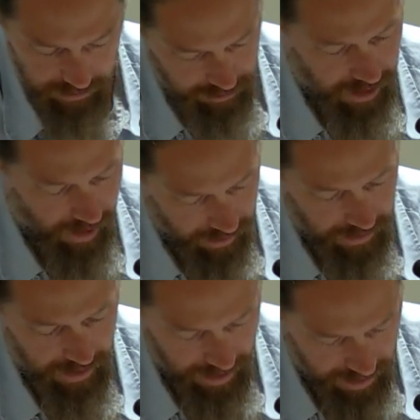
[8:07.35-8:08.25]

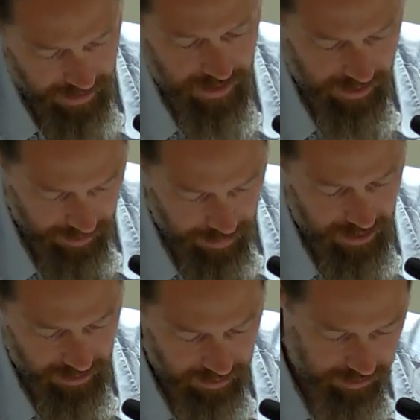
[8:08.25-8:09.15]
Regarding a
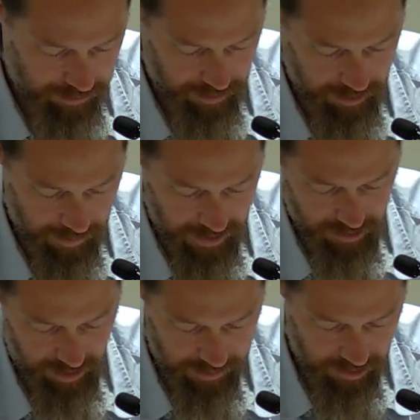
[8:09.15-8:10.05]
appeal for
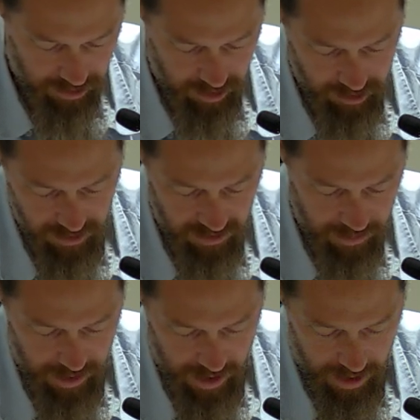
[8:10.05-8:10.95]
administrative decision
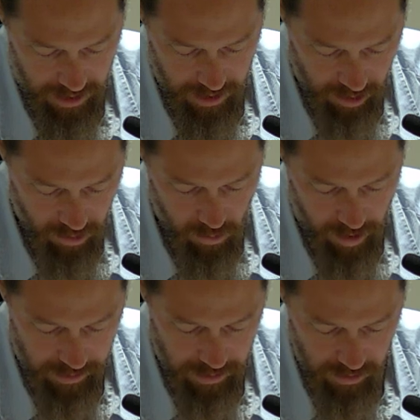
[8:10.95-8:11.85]
ZBA
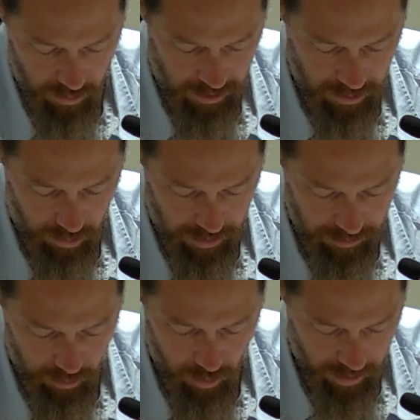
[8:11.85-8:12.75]

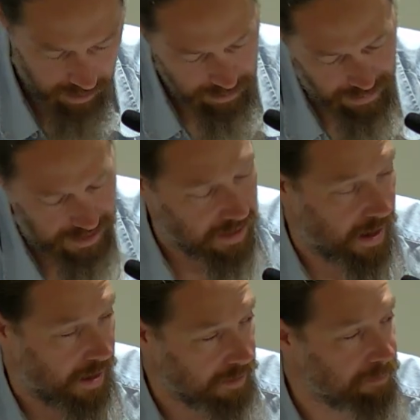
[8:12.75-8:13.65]
01-2024 be
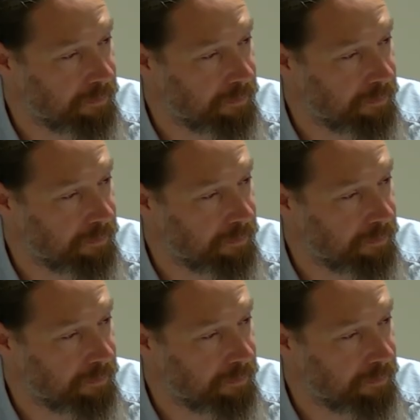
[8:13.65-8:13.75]
denied.